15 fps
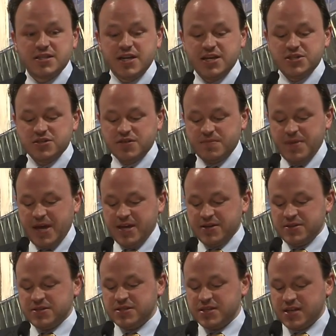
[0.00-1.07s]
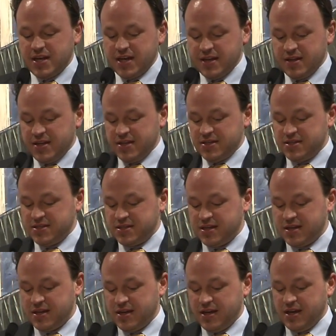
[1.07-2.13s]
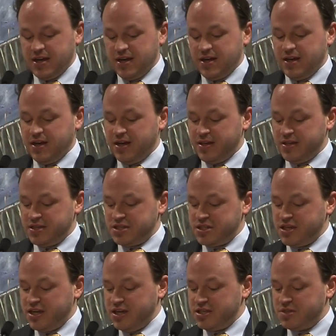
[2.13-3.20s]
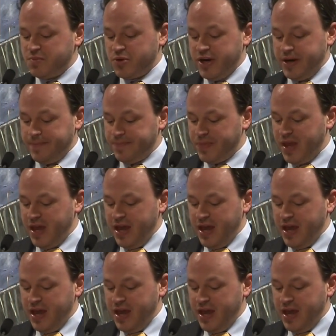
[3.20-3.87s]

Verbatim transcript: schedule of panels uh, this uh, uh, this uh, spring.